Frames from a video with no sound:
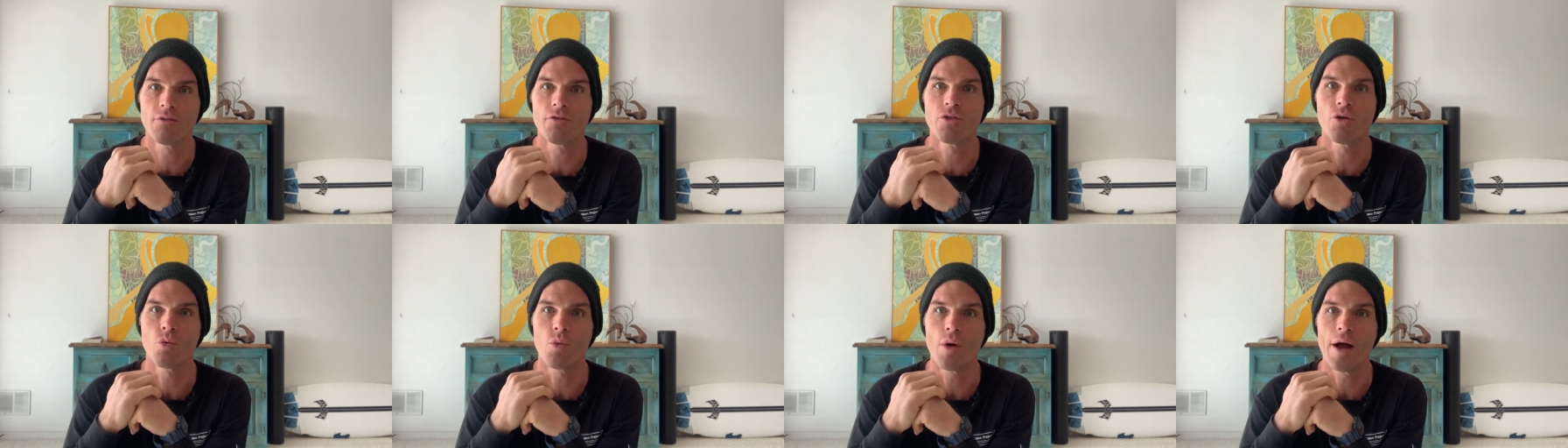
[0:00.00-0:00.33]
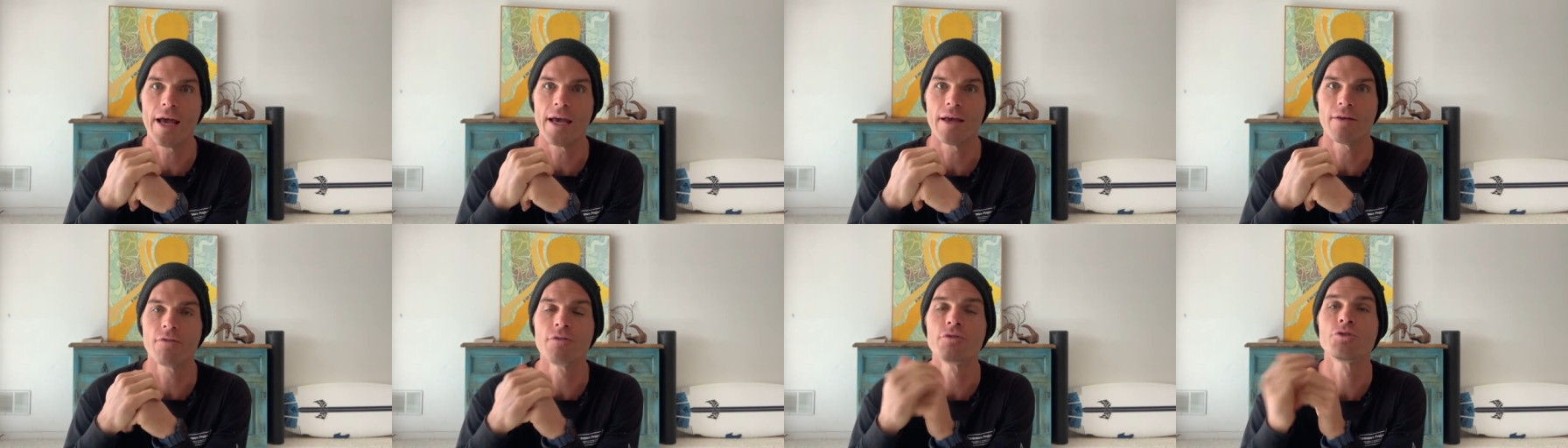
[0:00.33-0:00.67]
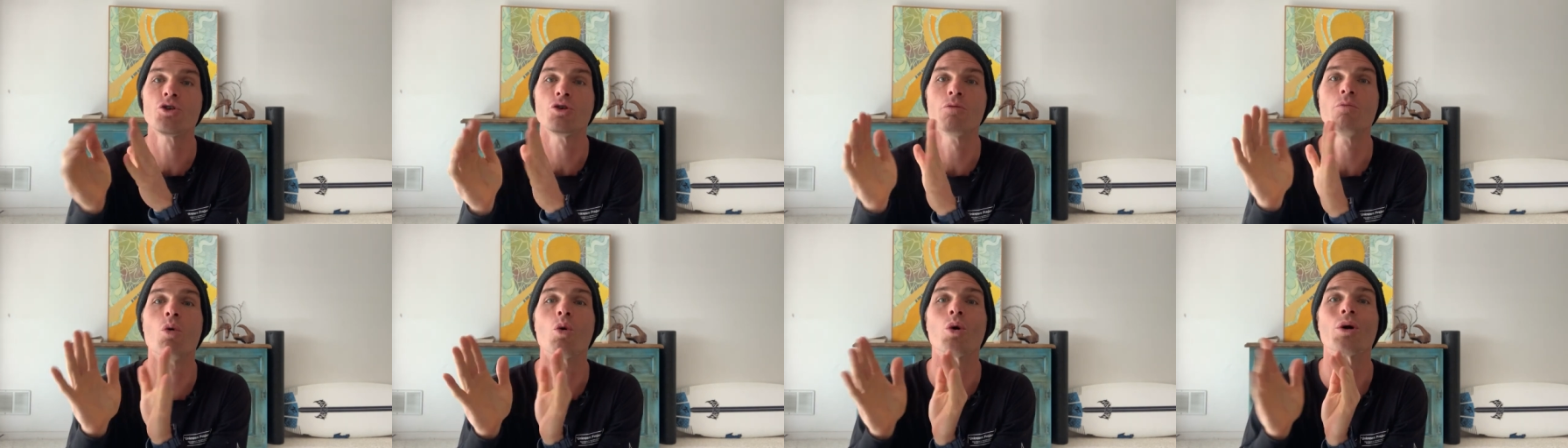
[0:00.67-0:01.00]
of the wave
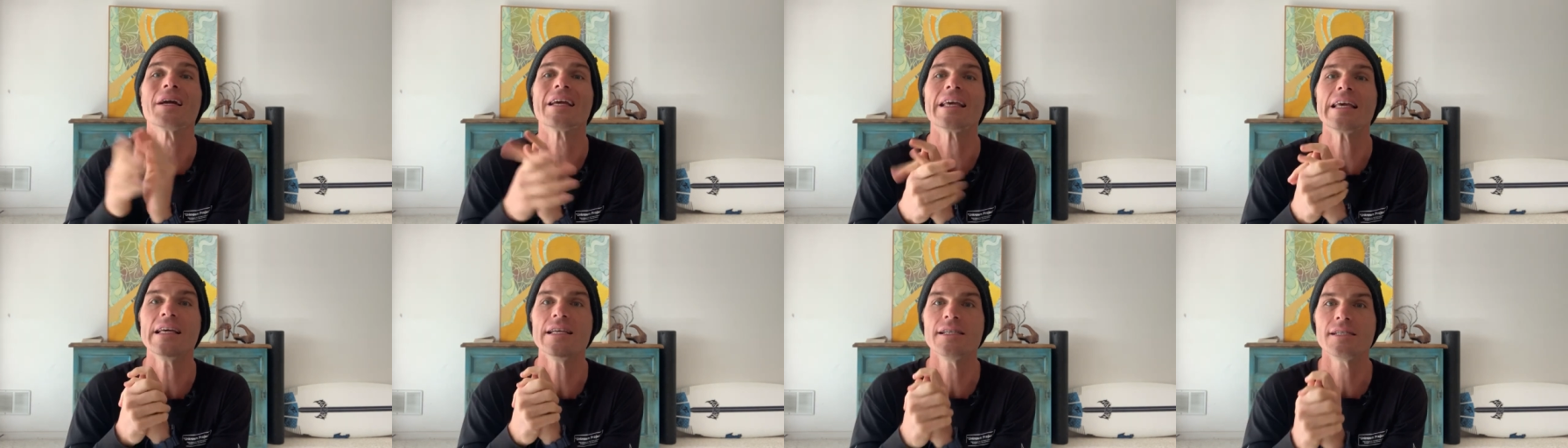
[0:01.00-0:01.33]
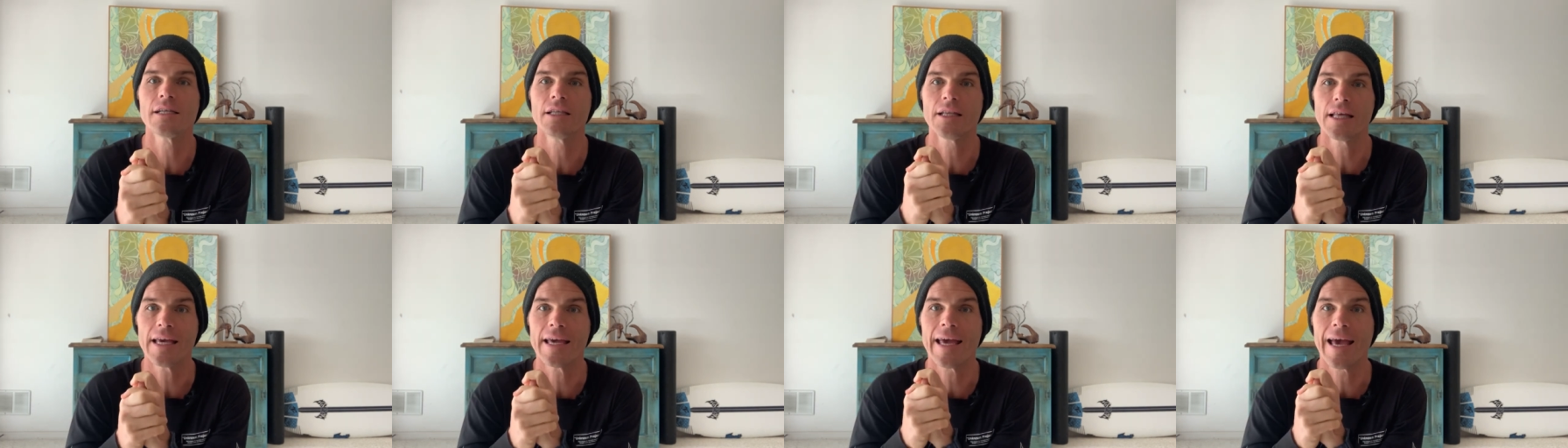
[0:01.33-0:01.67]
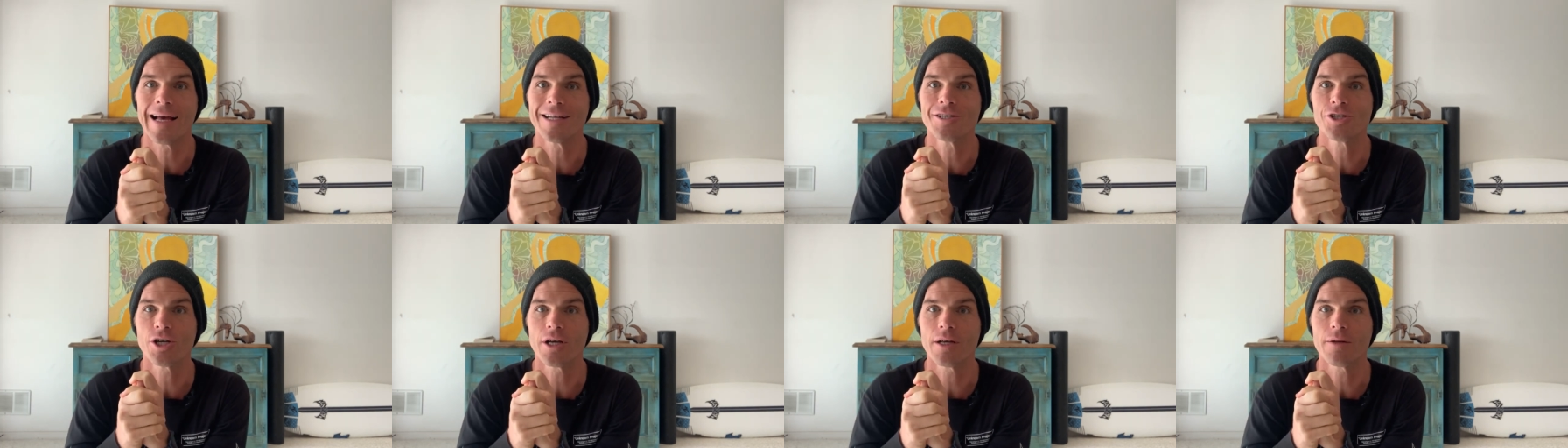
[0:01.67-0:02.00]
to more easily
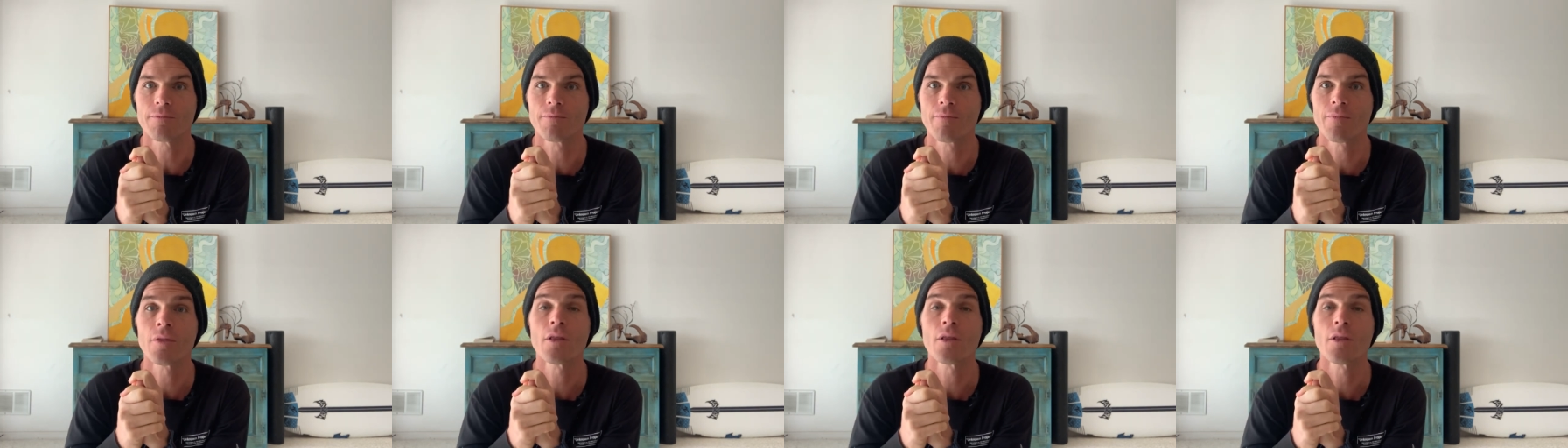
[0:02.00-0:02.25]
catch it.